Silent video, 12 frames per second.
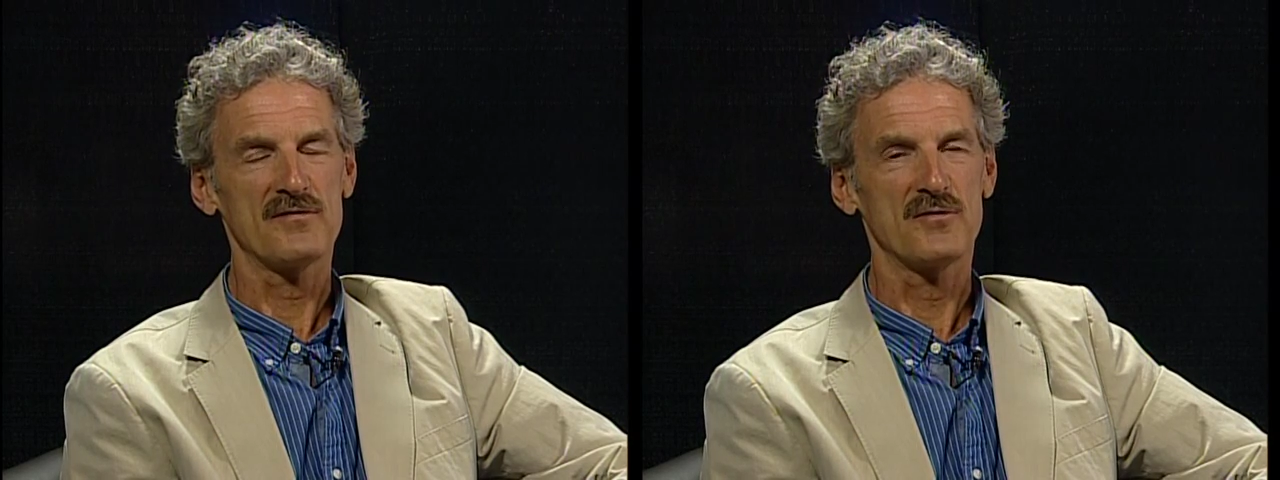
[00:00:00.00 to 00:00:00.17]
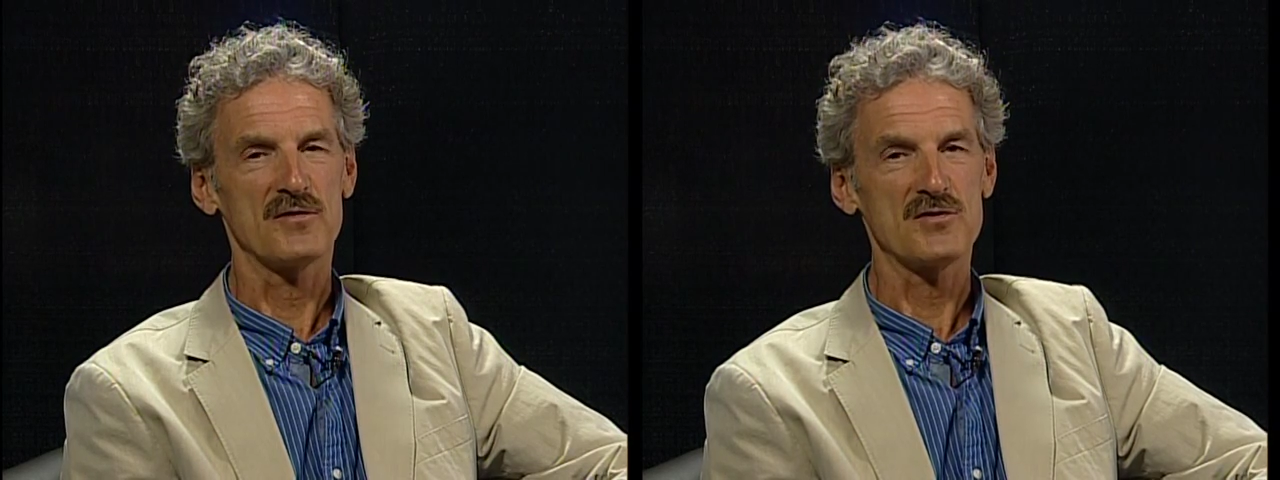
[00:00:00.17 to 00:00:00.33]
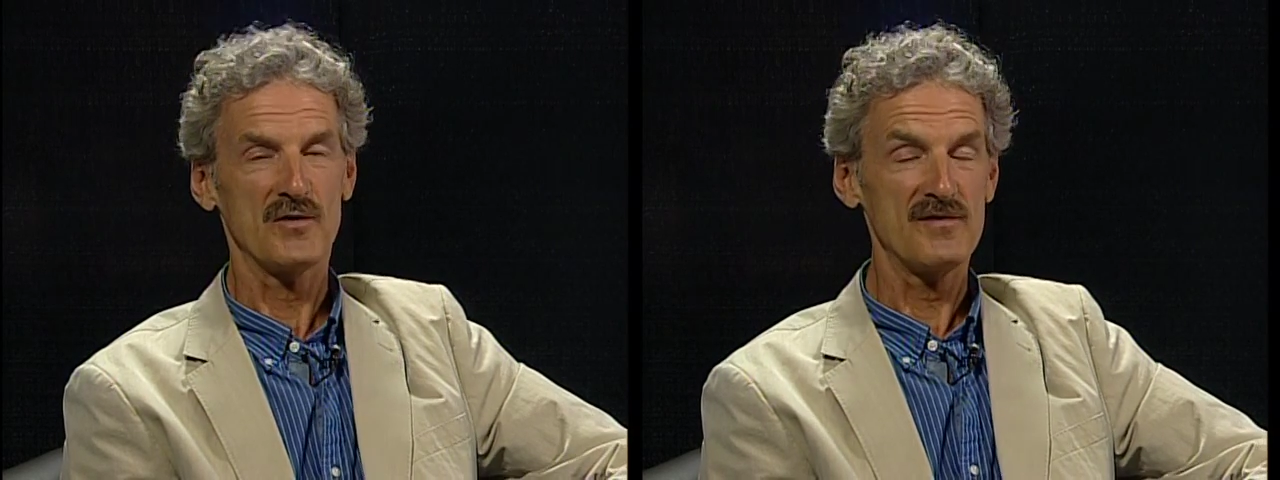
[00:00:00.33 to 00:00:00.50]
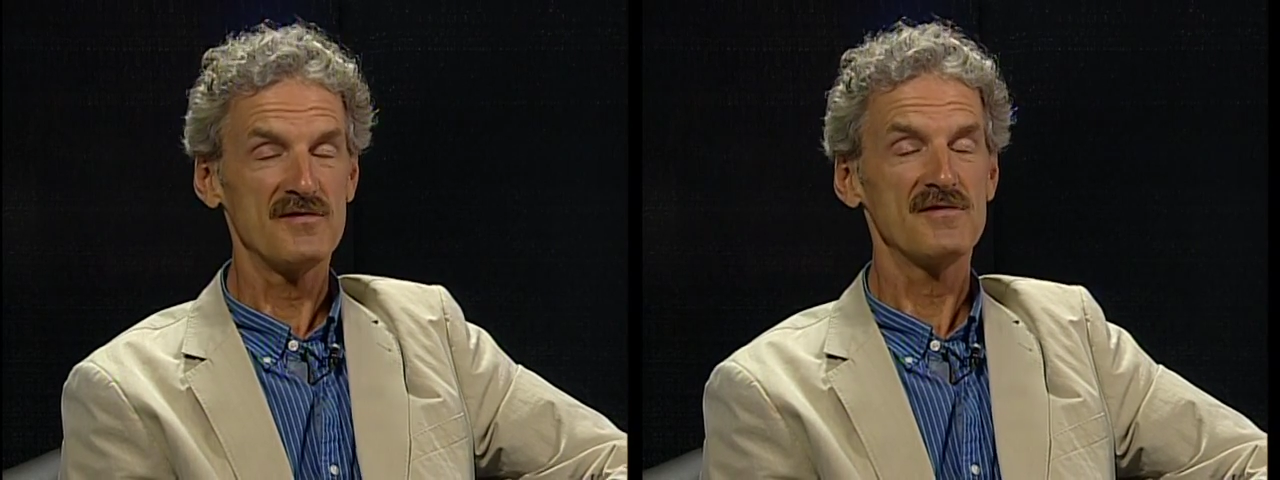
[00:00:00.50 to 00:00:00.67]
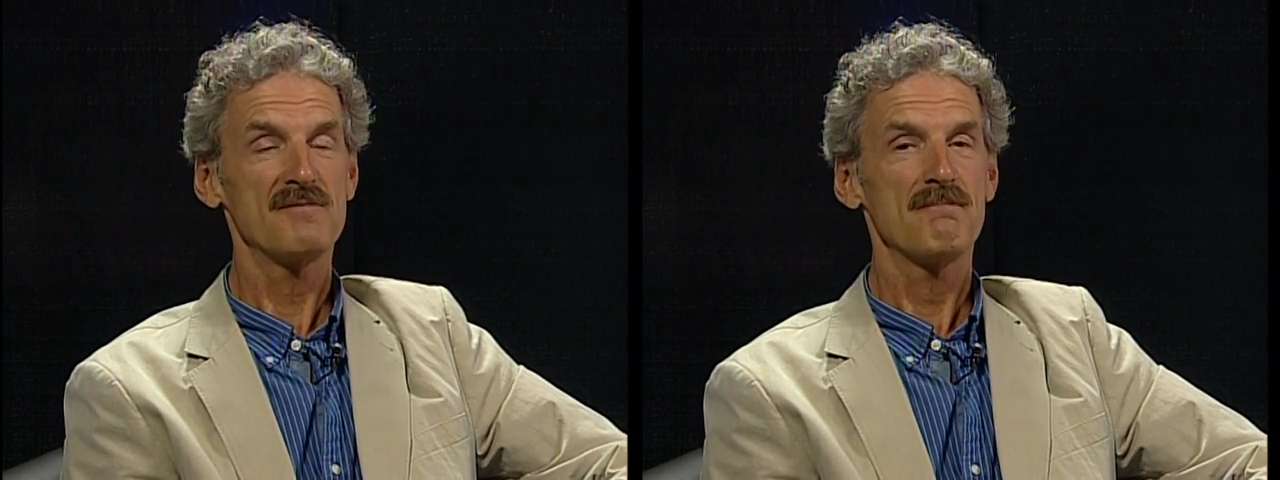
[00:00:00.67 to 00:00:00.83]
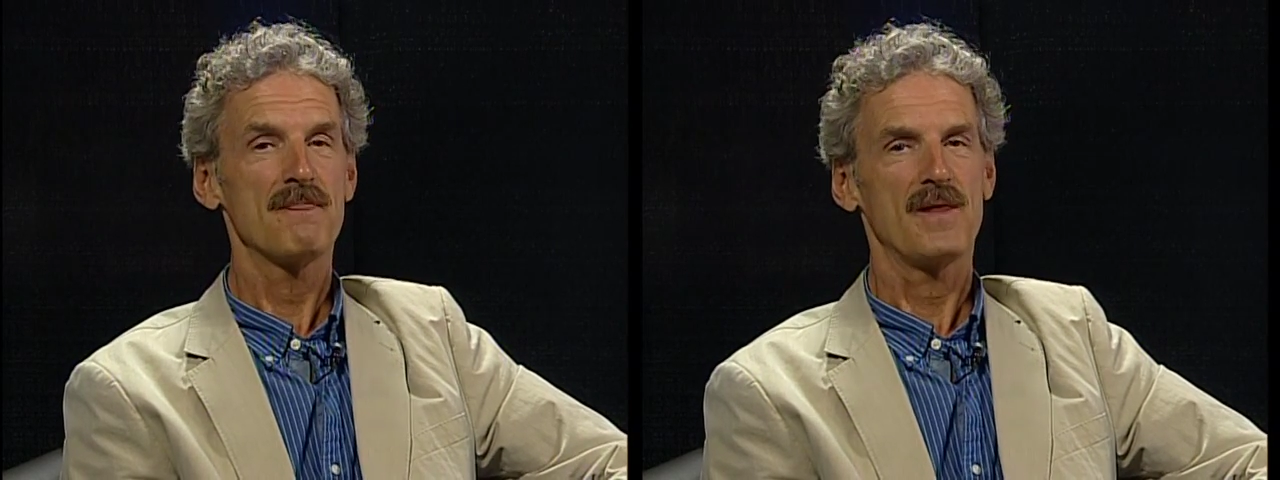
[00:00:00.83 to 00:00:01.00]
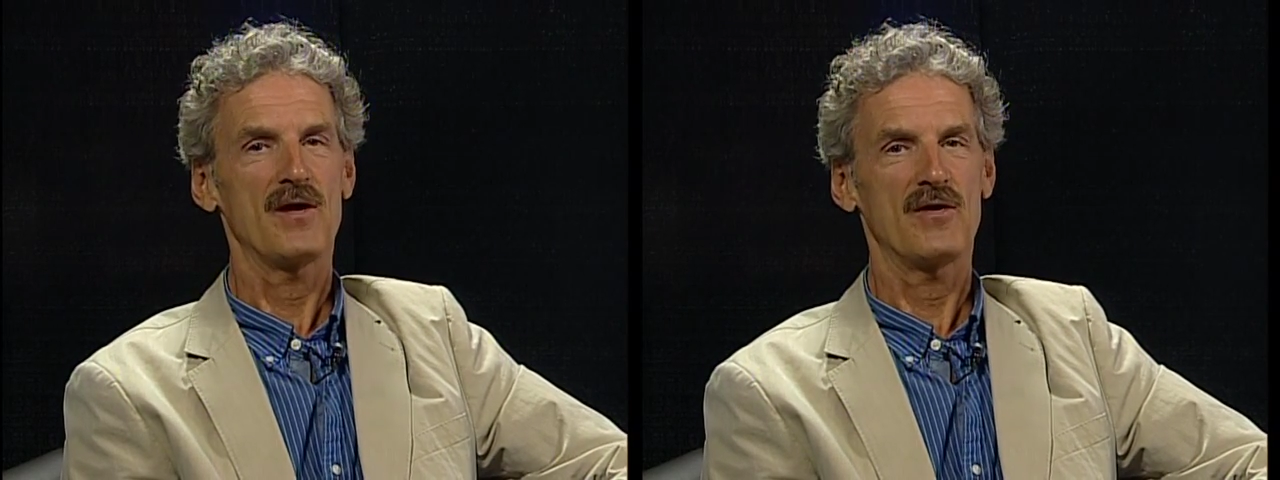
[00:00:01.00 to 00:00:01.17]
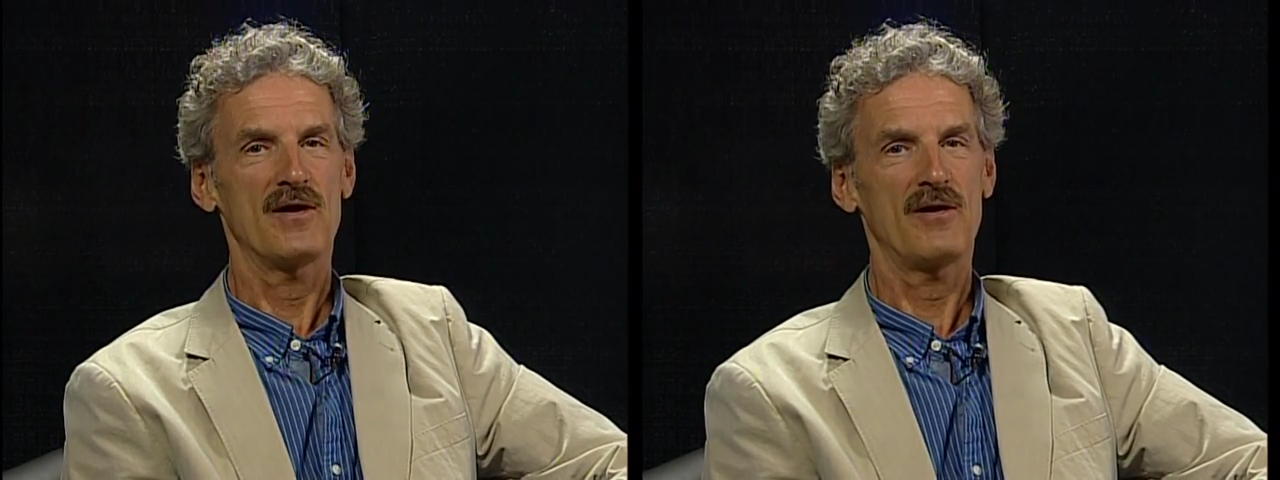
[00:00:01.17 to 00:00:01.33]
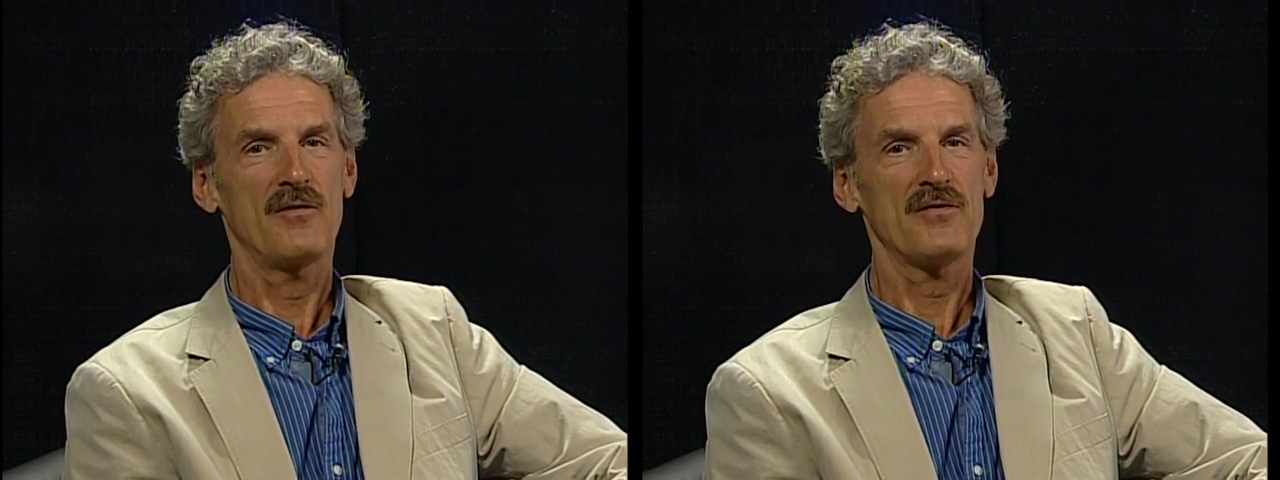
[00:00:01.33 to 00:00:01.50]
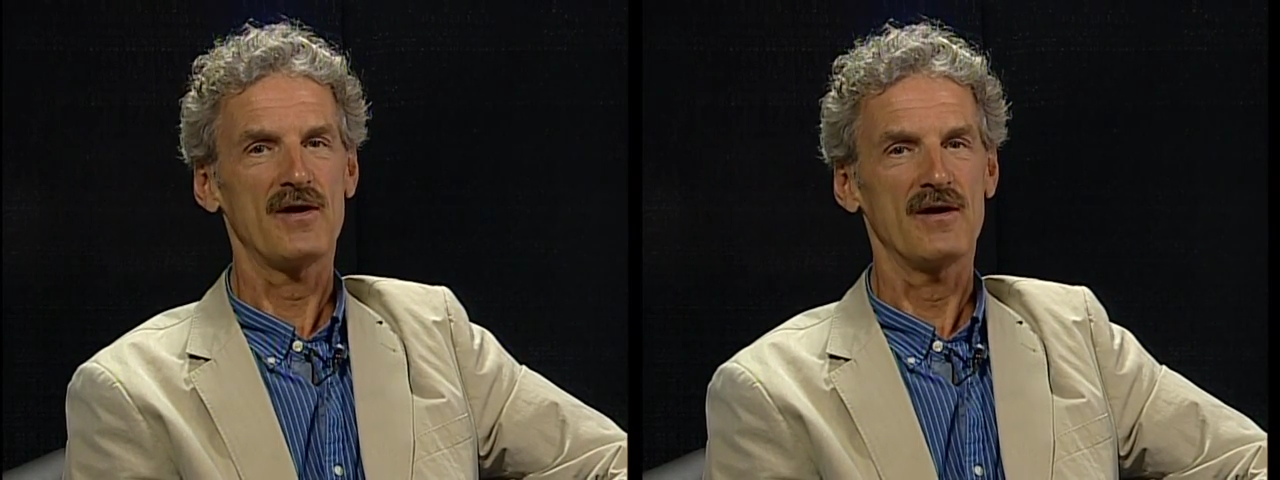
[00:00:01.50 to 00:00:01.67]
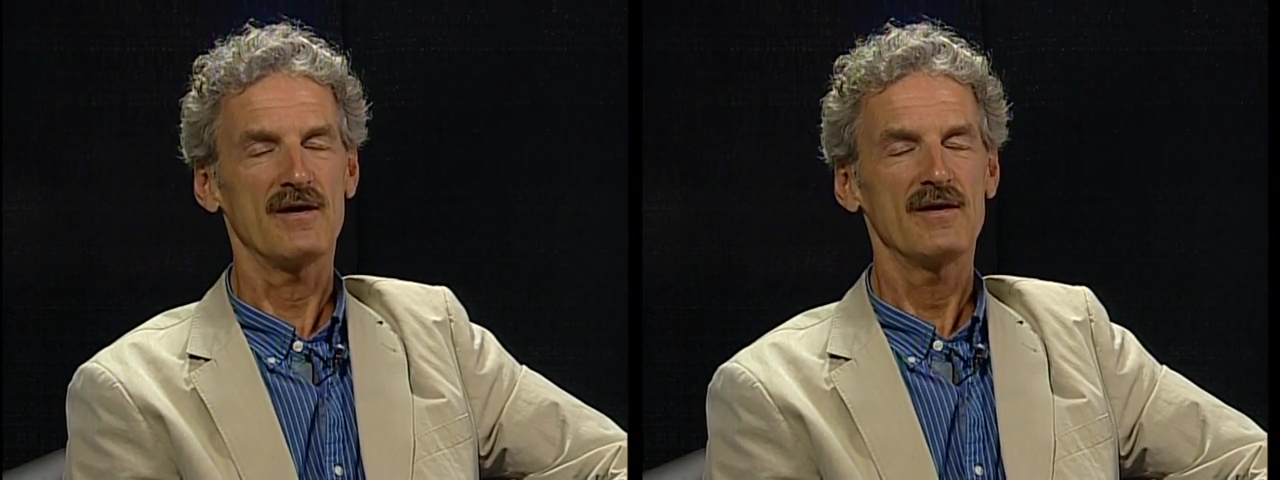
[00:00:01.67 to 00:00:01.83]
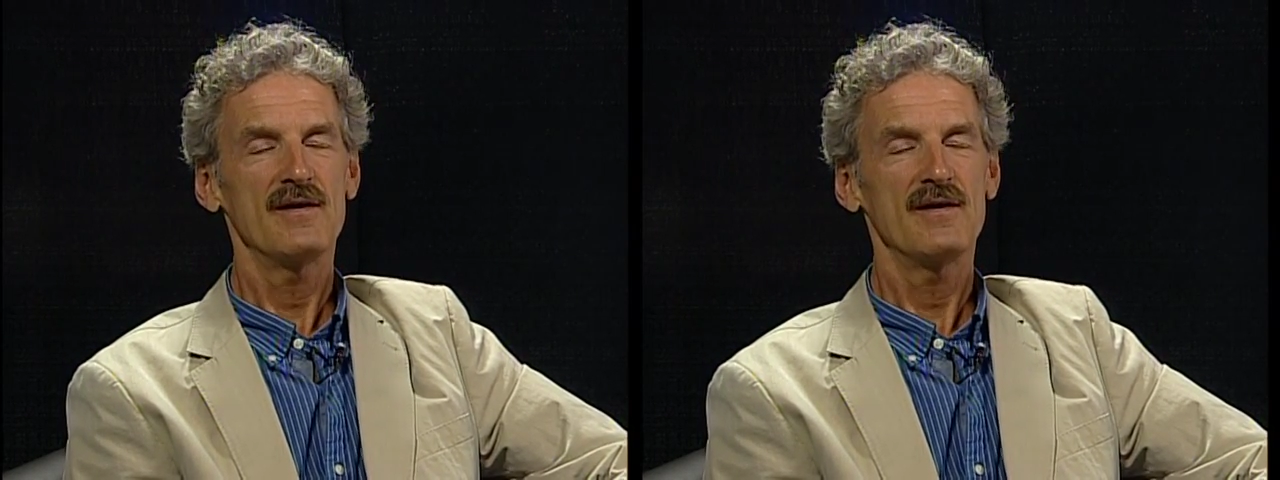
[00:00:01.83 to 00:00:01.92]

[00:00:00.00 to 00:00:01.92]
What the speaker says: for choices in our healthcare.